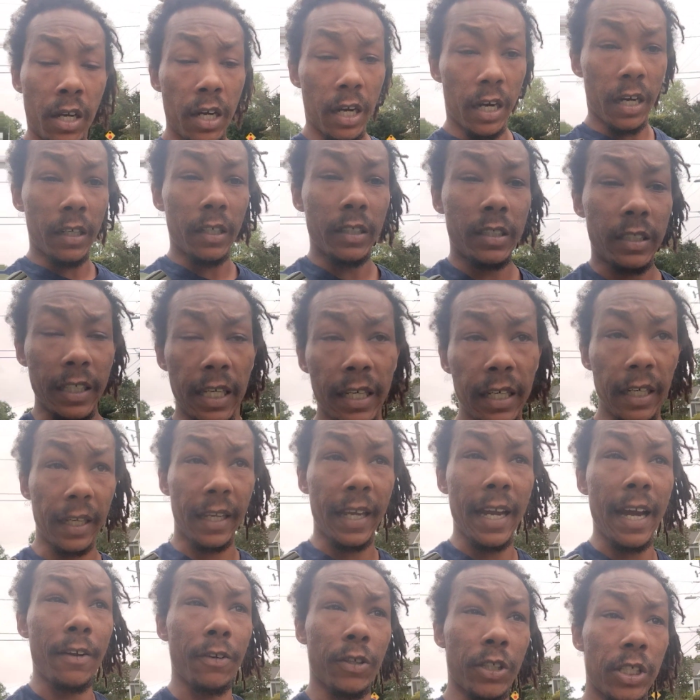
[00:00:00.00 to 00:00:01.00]
understanding
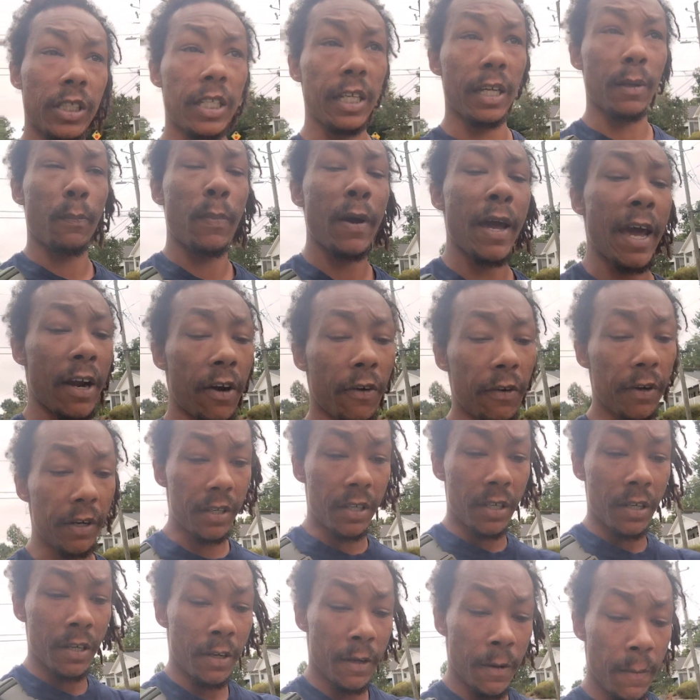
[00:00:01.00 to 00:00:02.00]
candlestick
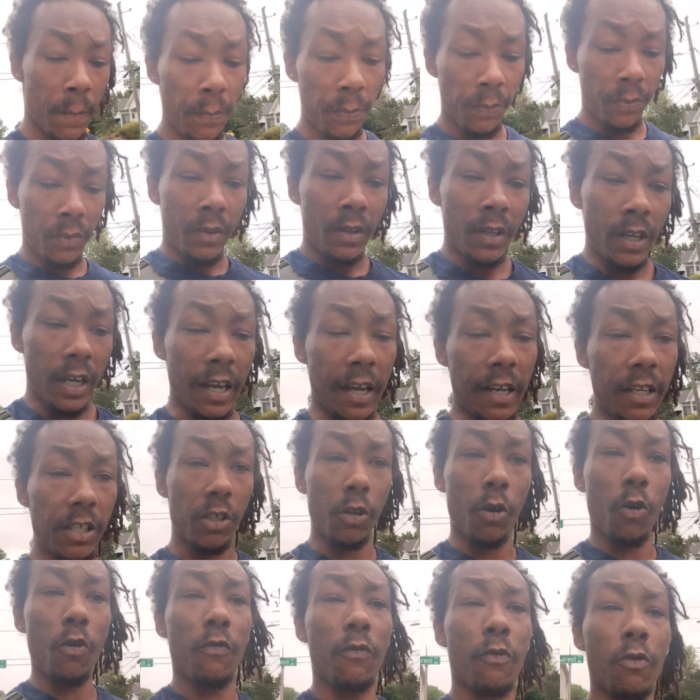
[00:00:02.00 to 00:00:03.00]
patterns, and
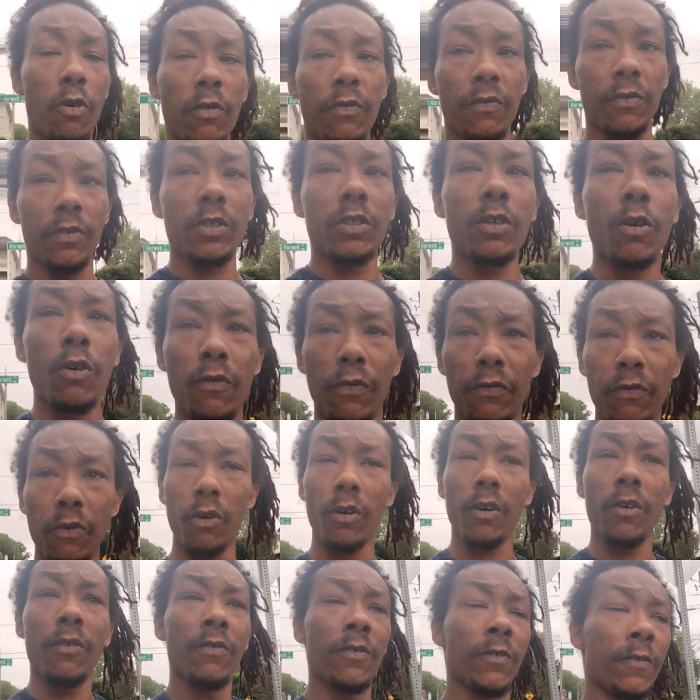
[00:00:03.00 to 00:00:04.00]
so forth and so
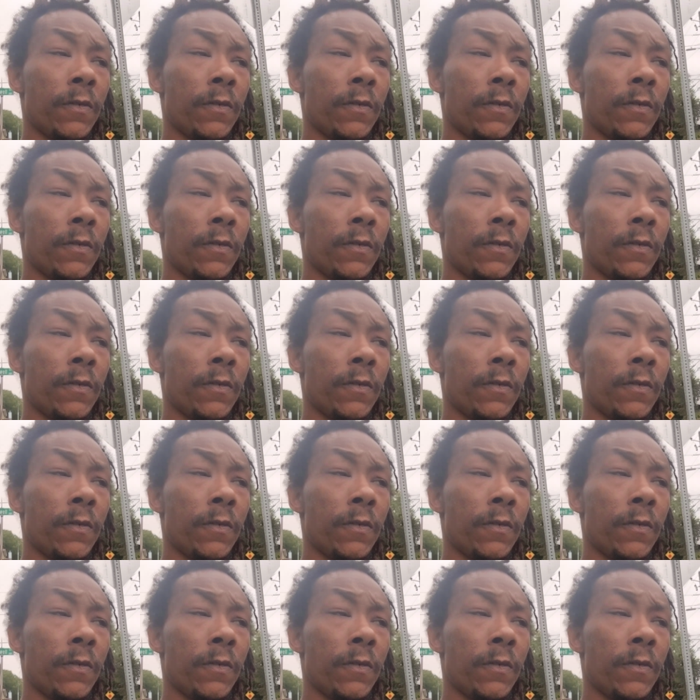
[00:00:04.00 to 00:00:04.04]
forth.